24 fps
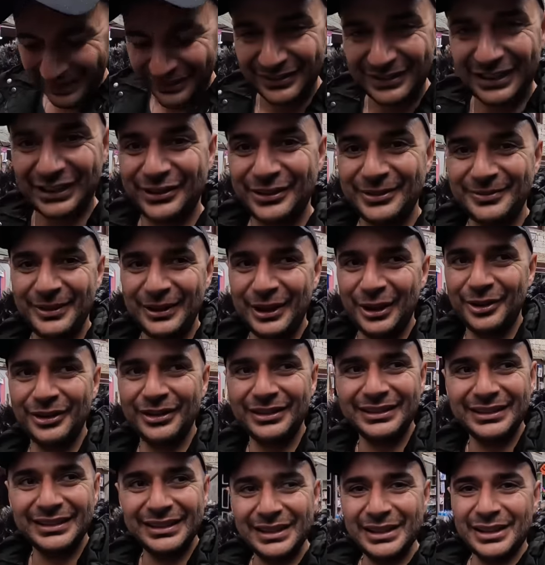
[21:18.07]
section below
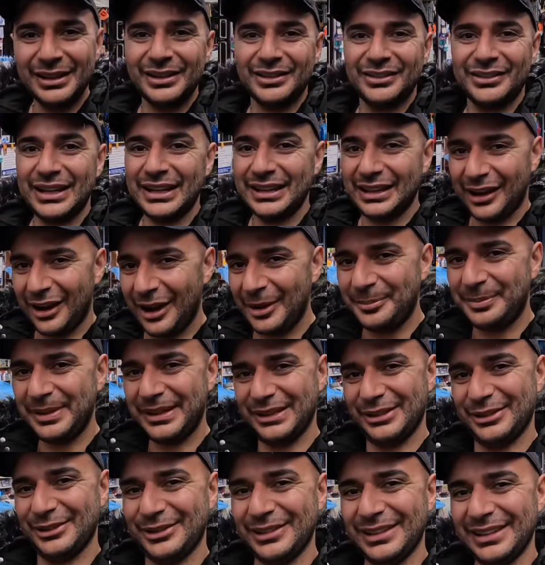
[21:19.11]
and say that I
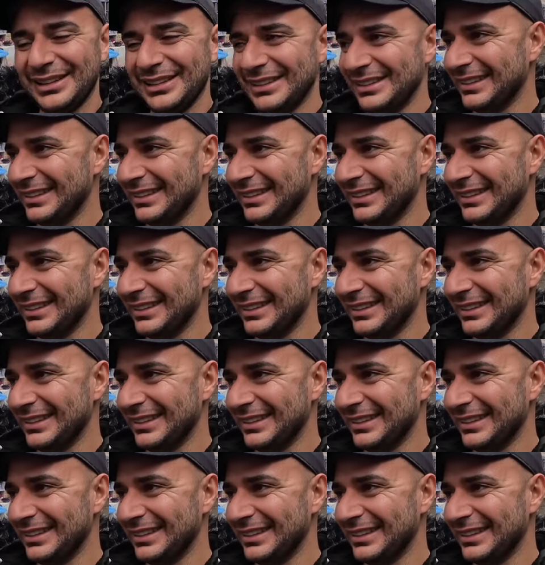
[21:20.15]
beat you.